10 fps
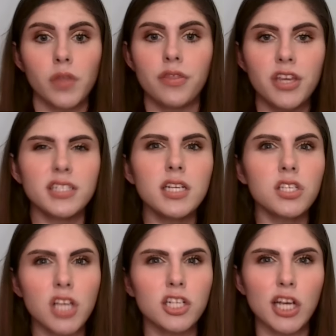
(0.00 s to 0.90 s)
This is
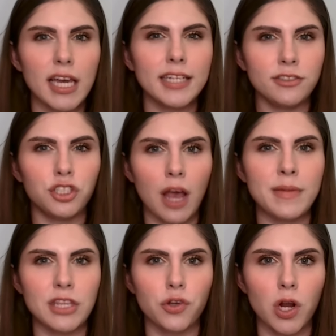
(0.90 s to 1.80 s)
such a hidden gem
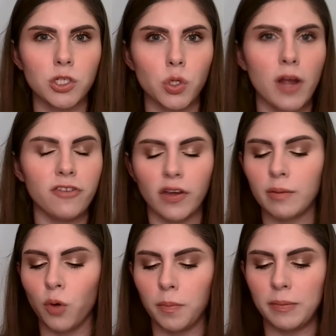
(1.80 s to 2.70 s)
at the drugstore. I feel like
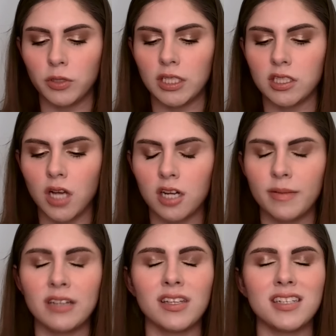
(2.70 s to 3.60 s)
more people need to talk
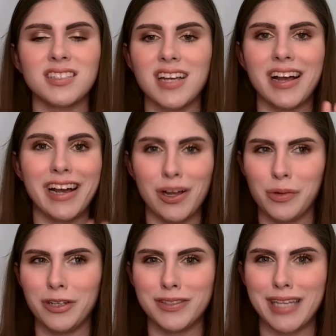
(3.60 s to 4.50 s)
about this. I
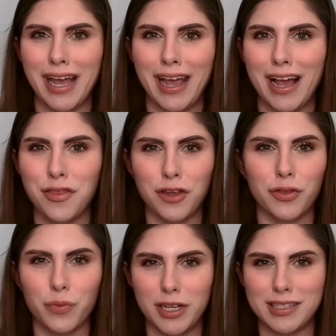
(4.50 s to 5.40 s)
will say, I think
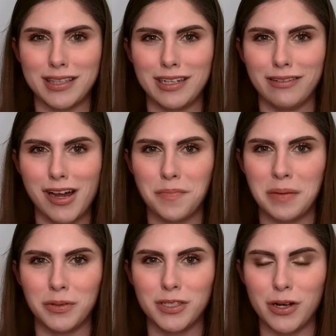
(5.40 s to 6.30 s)
the reason that a lot of
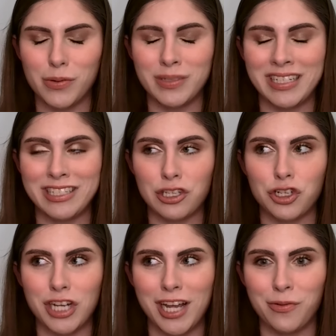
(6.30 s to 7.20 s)
people don't is the
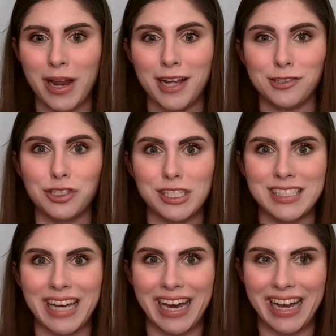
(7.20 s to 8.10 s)
shade range
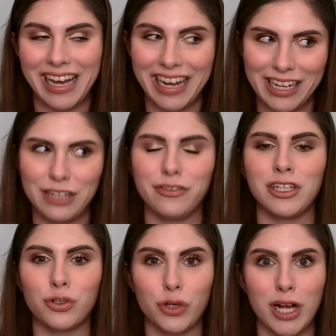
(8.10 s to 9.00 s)
is kind of an
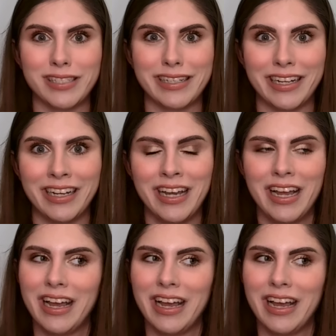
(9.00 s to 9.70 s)
atrocity.